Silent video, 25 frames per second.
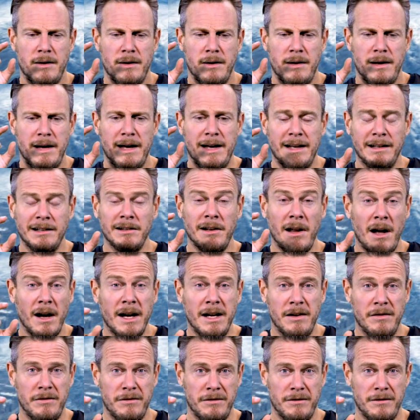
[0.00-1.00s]
In
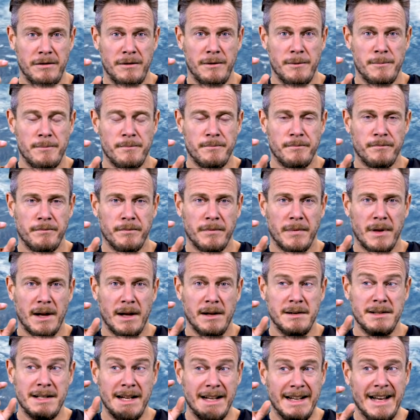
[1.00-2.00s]
life,
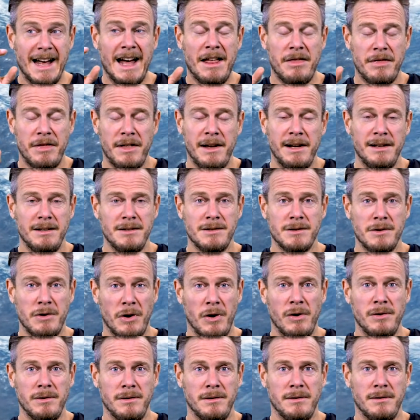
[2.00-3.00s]
to get things
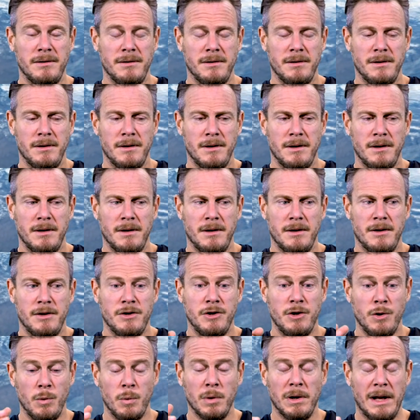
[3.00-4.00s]
done,
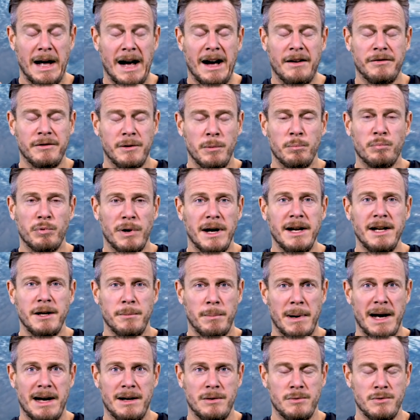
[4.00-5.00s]
you will have to break
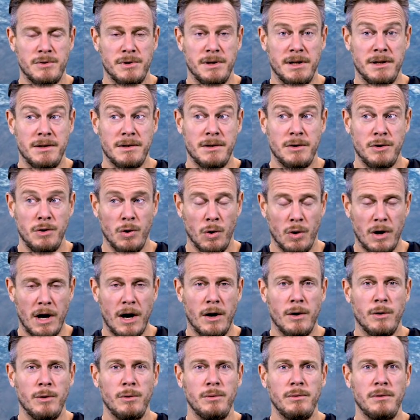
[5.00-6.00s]
boundaries, your
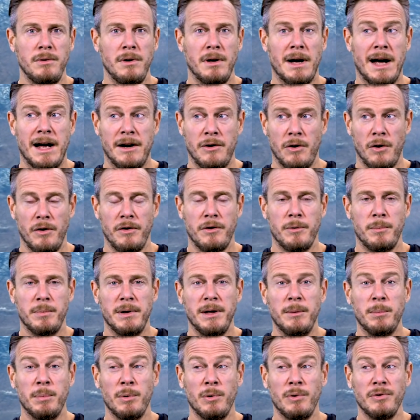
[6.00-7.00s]
own and other
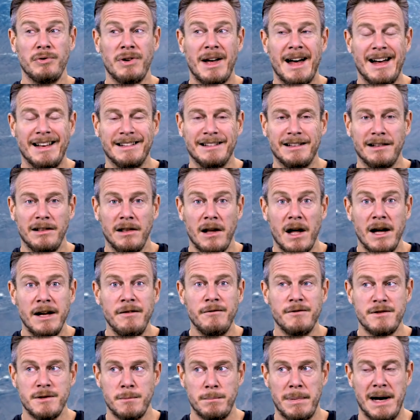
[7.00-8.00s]
people's, and
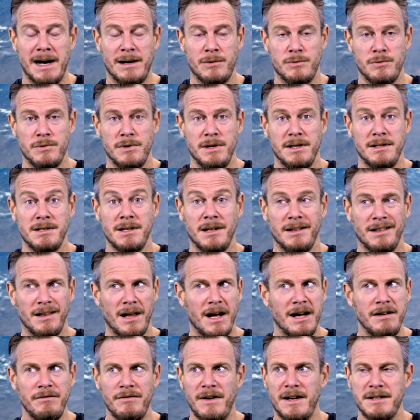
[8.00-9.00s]
life's boundaries.
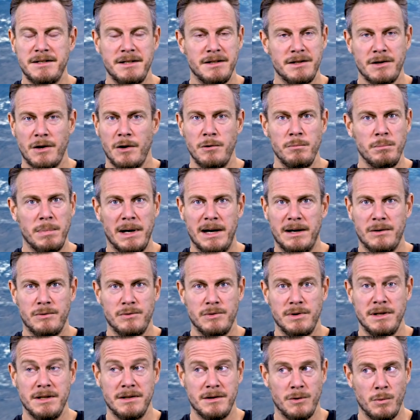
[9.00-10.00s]
Life has its own
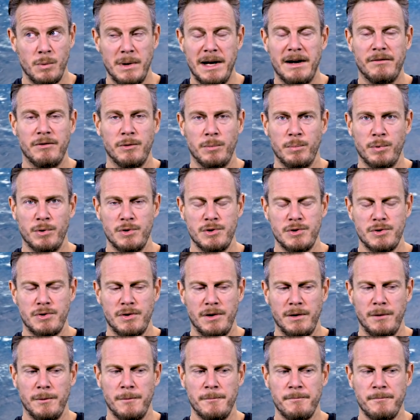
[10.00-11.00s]
boundaries that we have to push through.